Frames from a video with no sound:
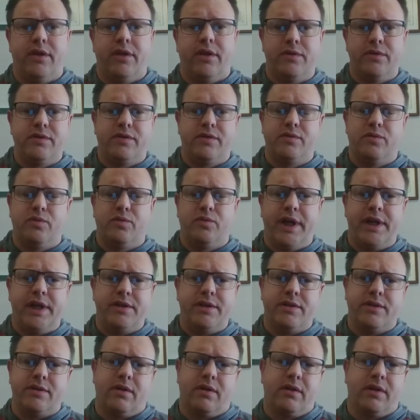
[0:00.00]
those
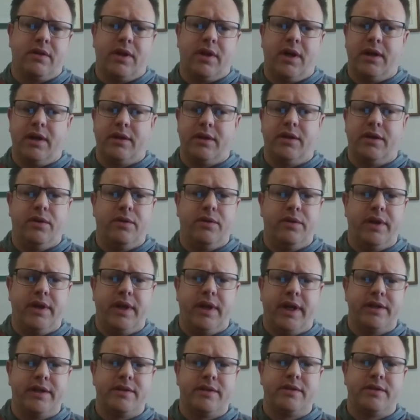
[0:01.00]
wages are not
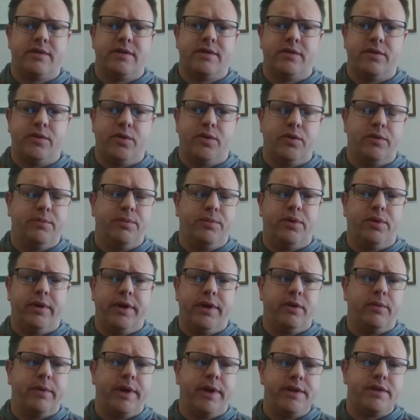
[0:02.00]
coded as school
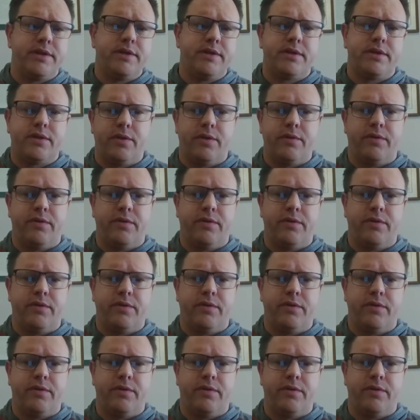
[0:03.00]
employer wages,